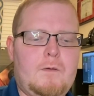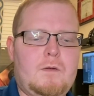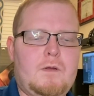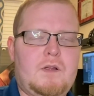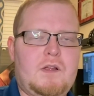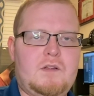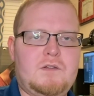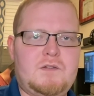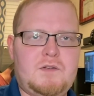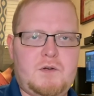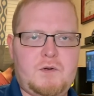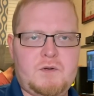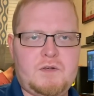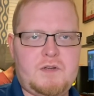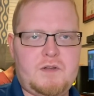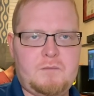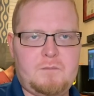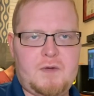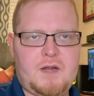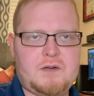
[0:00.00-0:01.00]
is
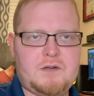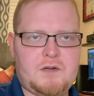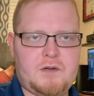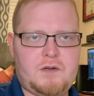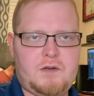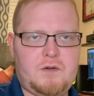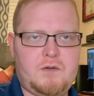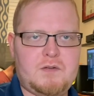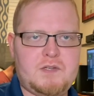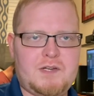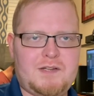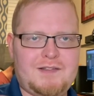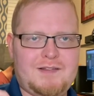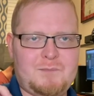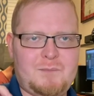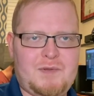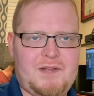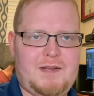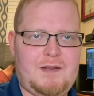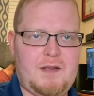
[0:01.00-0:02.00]
usually measured using the
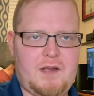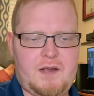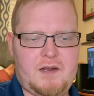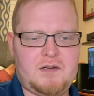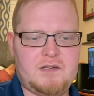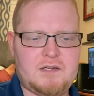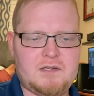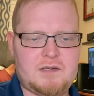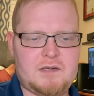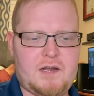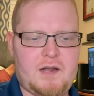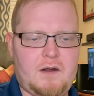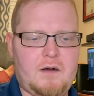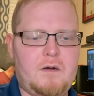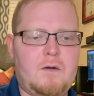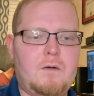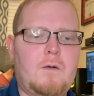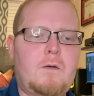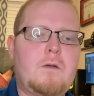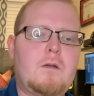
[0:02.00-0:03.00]
pH
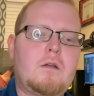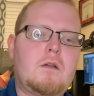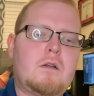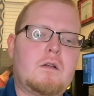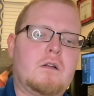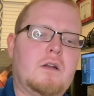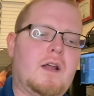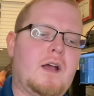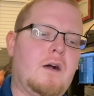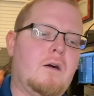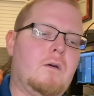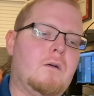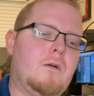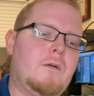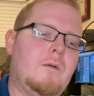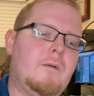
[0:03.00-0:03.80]
scale. Now,